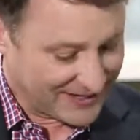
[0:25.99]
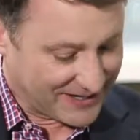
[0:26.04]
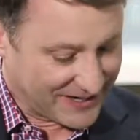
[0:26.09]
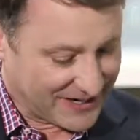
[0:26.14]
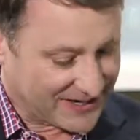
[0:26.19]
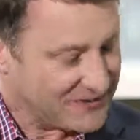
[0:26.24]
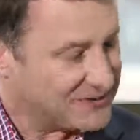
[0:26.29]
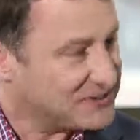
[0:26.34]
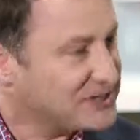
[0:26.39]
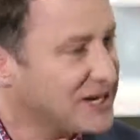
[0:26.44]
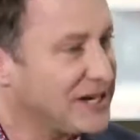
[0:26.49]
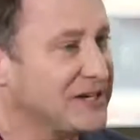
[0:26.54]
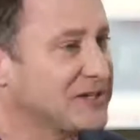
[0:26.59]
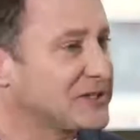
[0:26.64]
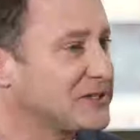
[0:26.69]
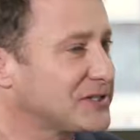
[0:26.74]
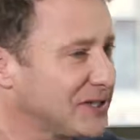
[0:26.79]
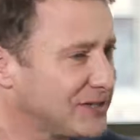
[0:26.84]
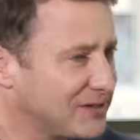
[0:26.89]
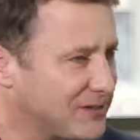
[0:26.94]
Uh, tell
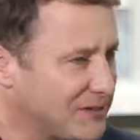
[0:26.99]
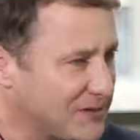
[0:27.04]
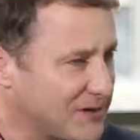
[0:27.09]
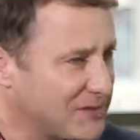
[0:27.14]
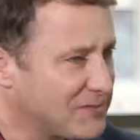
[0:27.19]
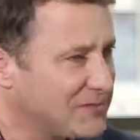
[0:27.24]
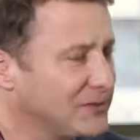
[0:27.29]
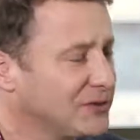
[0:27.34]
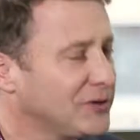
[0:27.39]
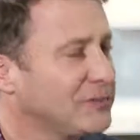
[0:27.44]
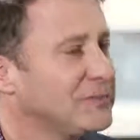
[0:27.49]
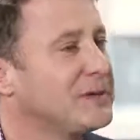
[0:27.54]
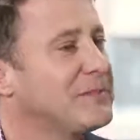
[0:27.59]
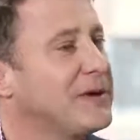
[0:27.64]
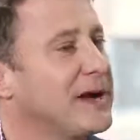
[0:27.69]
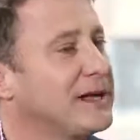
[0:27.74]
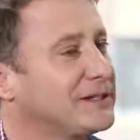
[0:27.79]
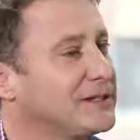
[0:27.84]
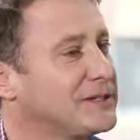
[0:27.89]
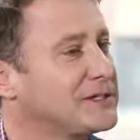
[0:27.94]
us a, a little bit
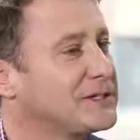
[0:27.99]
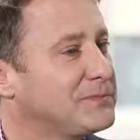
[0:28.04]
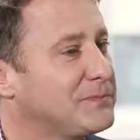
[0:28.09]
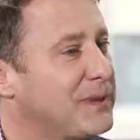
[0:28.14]
about this